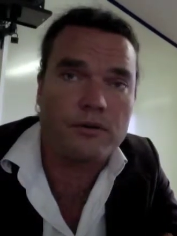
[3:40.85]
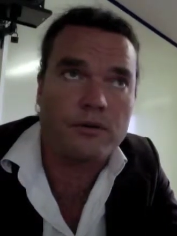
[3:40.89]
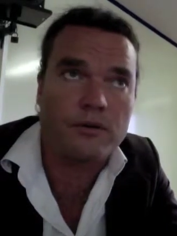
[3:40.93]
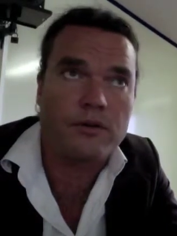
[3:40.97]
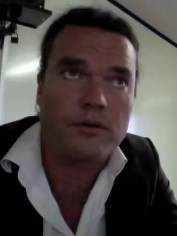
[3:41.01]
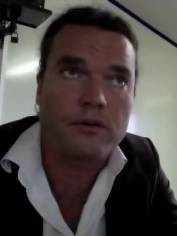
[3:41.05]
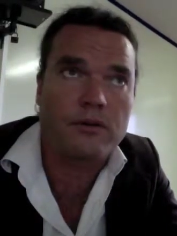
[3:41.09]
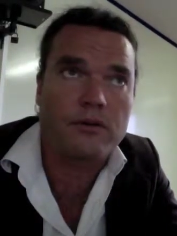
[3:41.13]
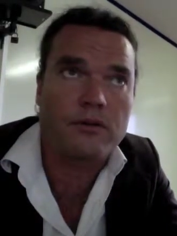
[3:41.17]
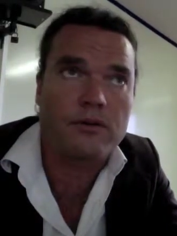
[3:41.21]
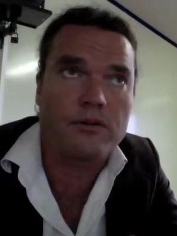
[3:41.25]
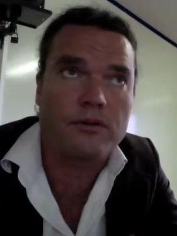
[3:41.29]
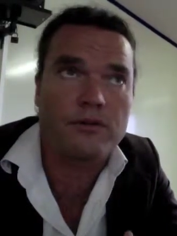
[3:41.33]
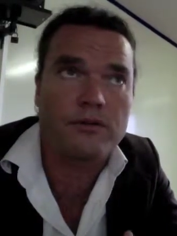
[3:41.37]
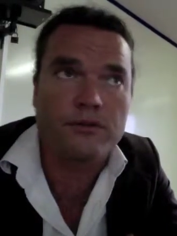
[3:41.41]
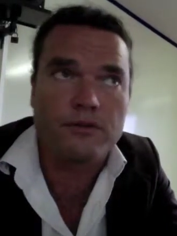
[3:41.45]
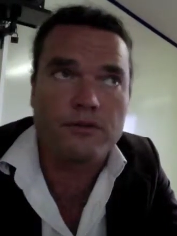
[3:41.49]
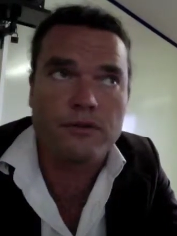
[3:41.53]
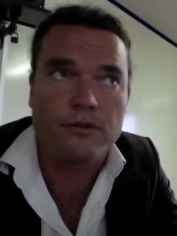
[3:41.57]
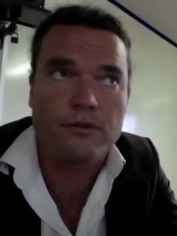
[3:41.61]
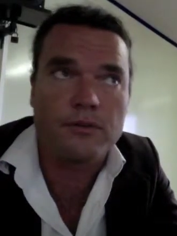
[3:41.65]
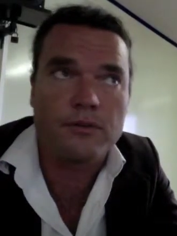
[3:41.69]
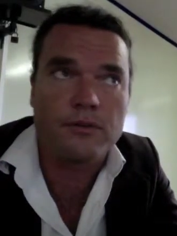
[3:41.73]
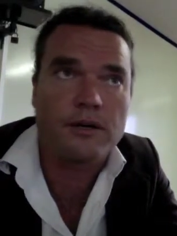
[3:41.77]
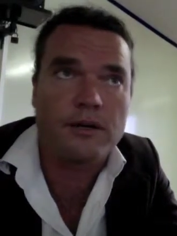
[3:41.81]

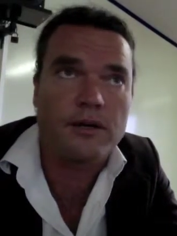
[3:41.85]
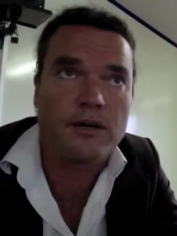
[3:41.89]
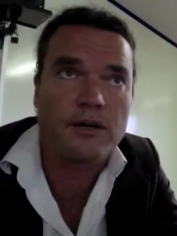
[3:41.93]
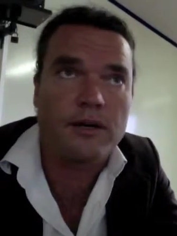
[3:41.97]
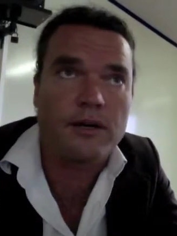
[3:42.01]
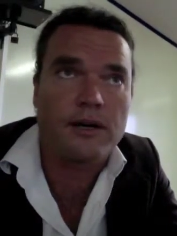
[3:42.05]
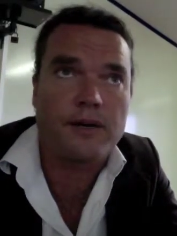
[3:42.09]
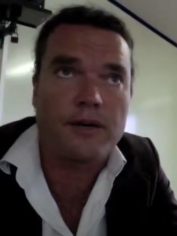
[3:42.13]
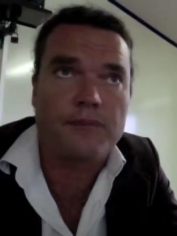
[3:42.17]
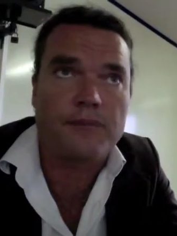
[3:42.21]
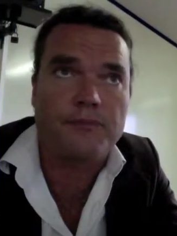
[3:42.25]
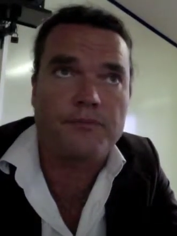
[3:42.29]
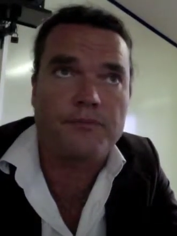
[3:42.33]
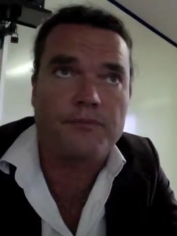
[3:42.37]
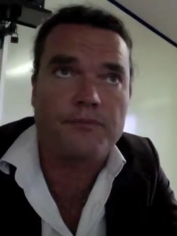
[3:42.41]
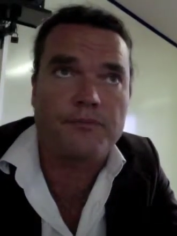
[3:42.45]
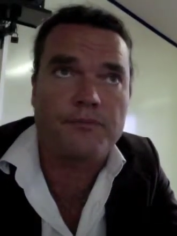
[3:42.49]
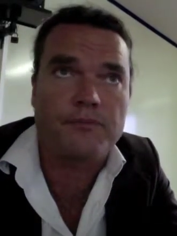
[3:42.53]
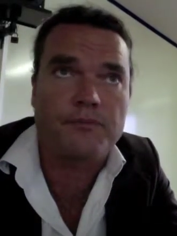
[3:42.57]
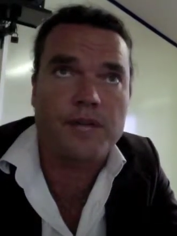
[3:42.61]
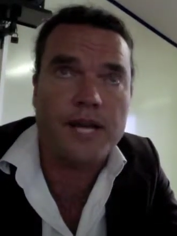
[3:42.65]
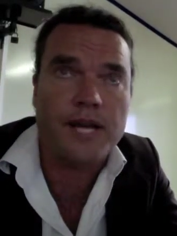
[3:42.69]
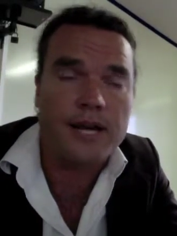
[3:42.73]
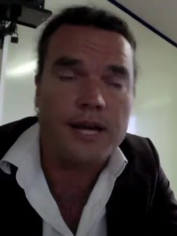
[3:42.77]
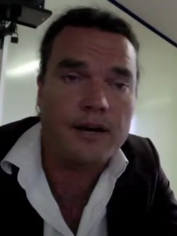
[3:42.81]
consumer
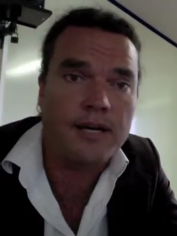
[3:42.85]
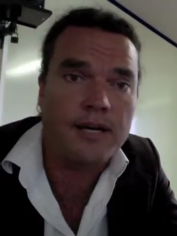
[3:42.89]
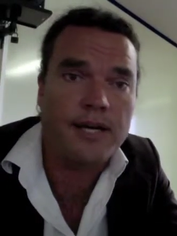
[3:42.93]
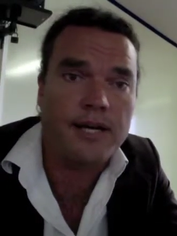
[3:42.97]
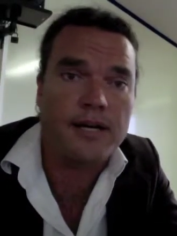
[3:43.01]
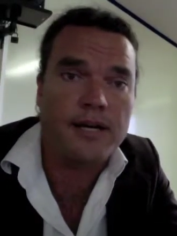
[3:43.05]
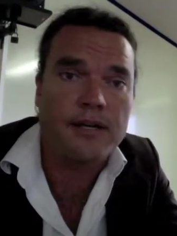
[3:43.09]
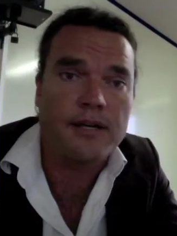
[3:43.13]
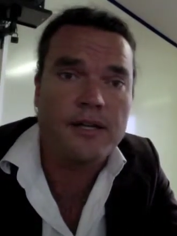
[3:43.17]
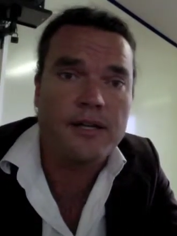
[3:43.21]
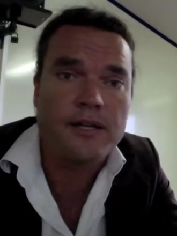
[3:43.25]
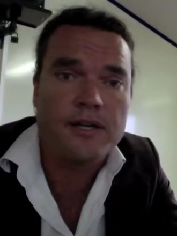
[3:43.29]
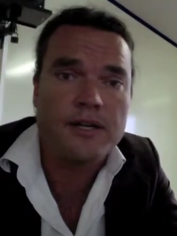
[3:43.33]
area.